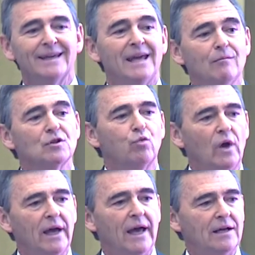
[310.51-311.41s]
chemist
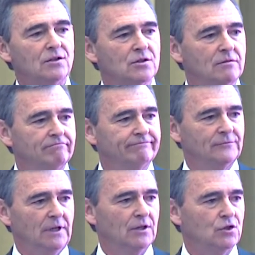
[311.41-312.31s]
warehouse
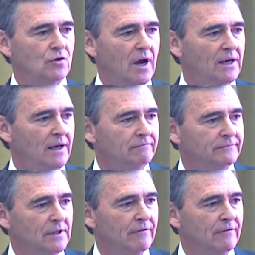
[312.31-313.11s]
in Australia,